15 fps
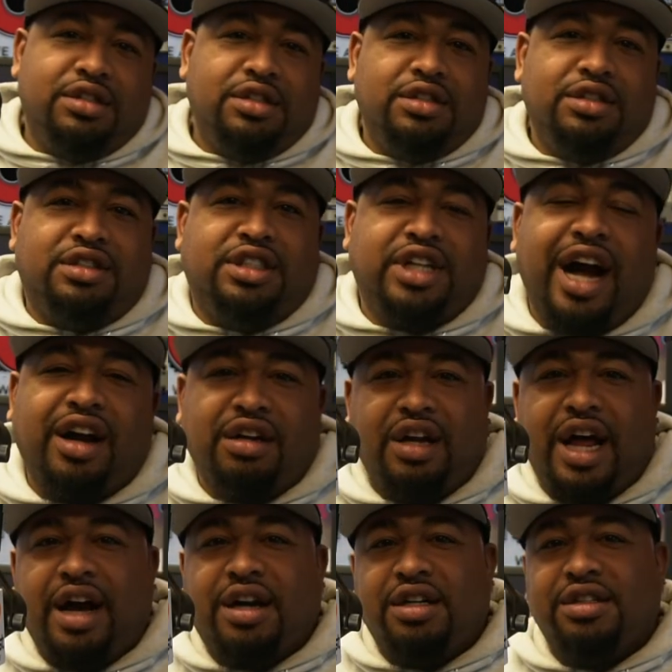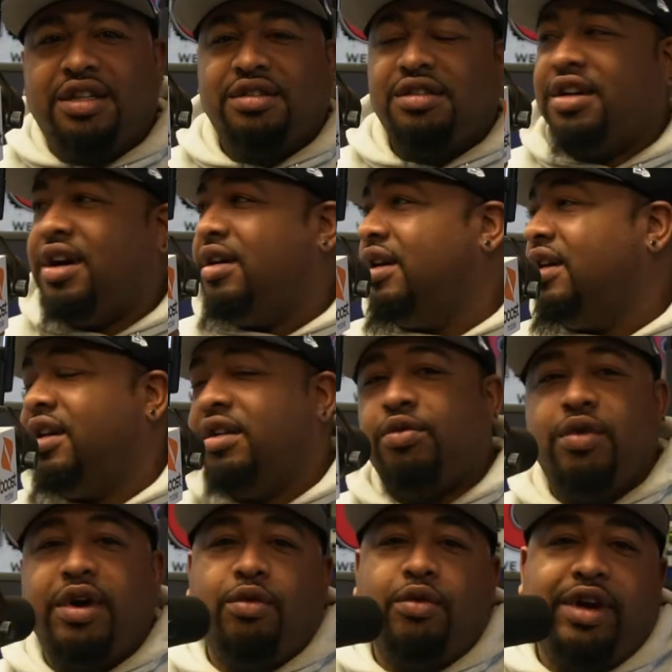Yeah. Chocolaca. Straight like that.
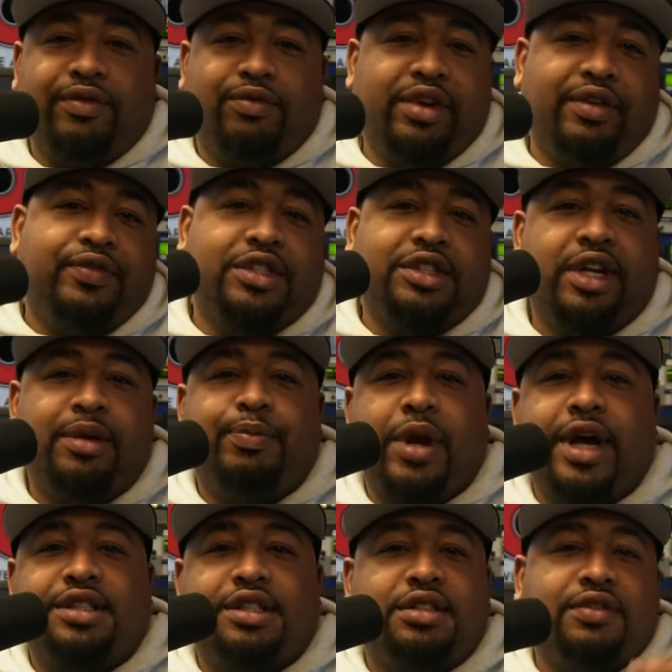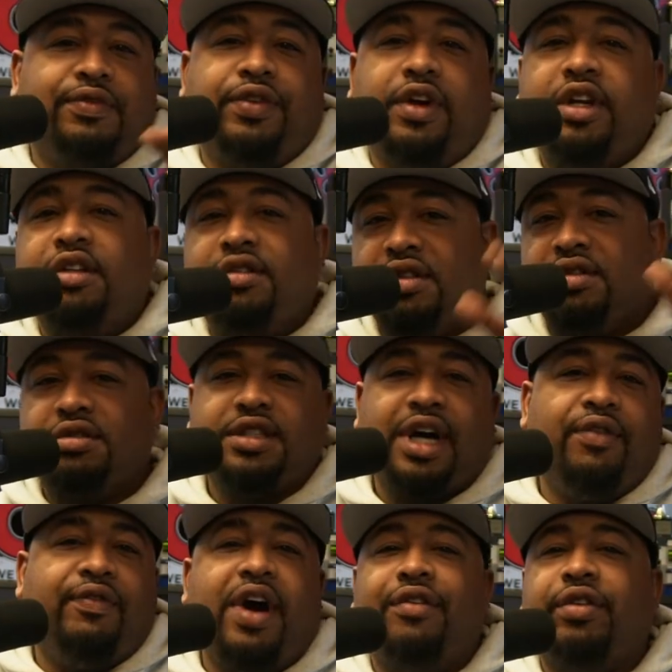What, what, if there's any places in Philly,
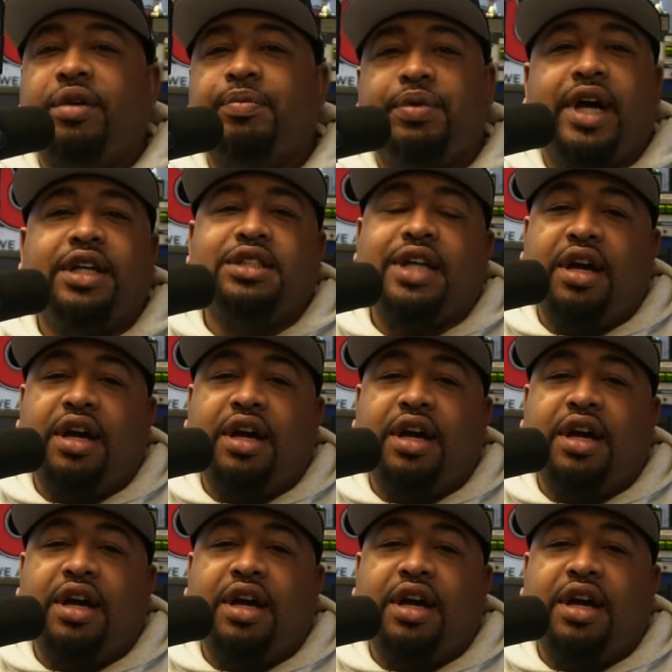South African places,